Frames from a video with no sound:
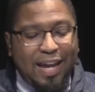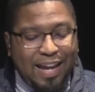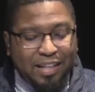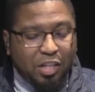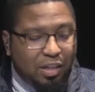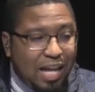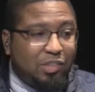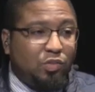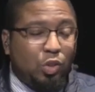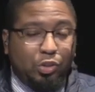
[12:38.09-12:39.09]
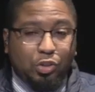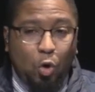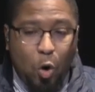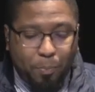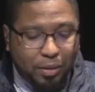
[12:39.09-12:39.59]
and there are lots of churches
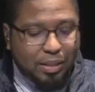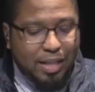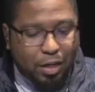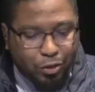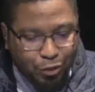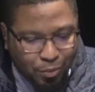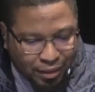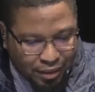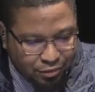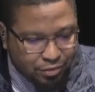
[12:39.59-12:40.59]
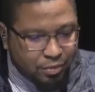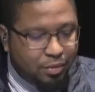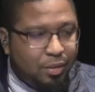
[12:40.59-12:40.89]
corporately that are doing this.